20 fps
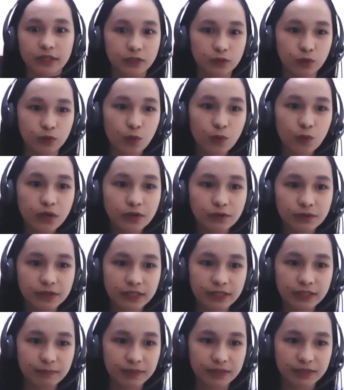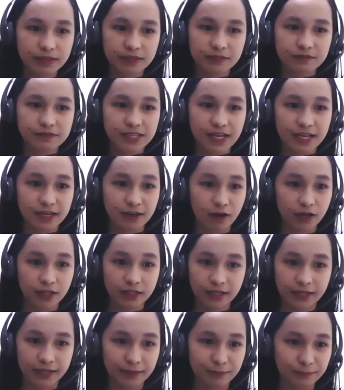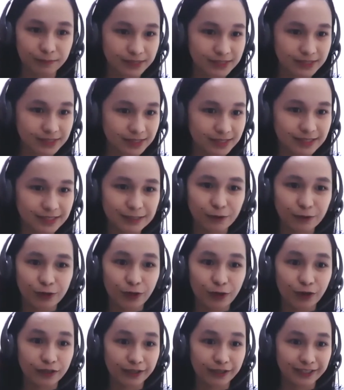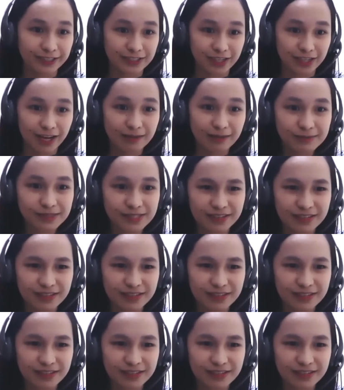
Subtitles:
like no one really believes in online business or online jobs.